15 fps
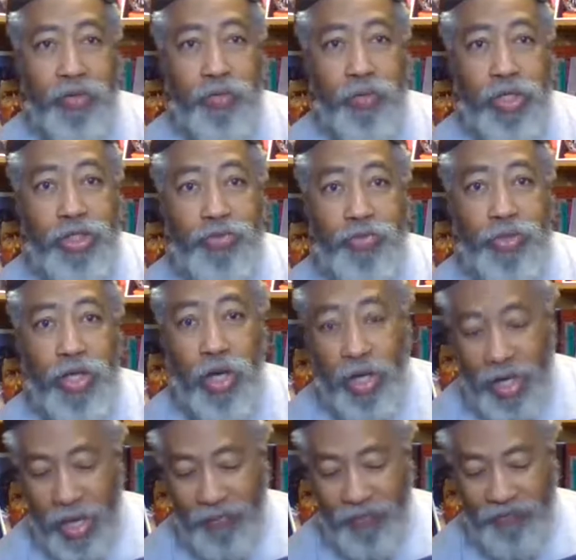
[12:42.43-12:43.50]
which we only
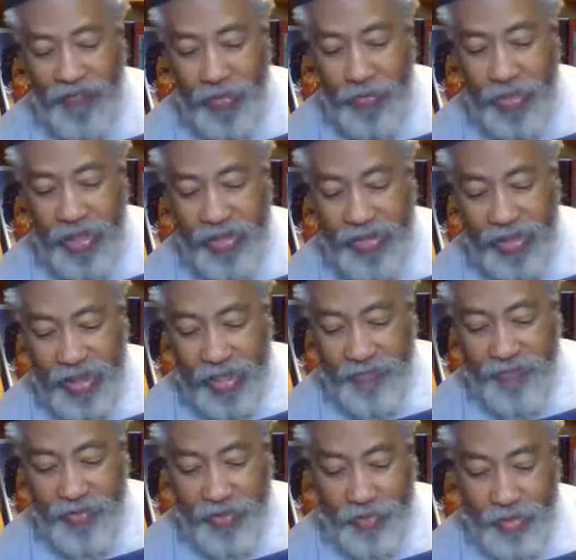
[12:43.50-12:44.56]
have a few minutes
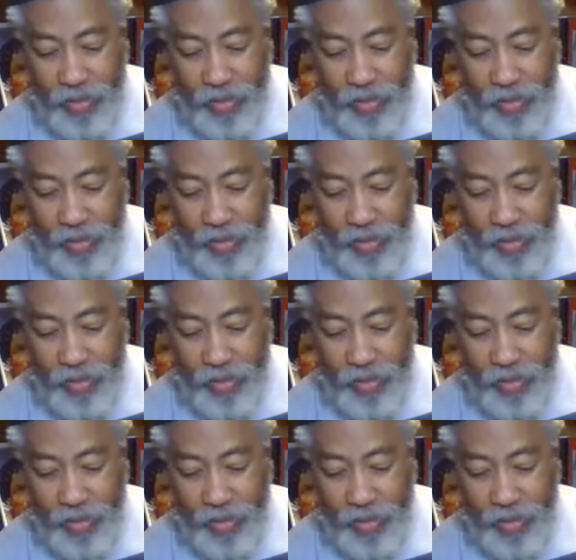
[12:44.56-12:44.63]
left,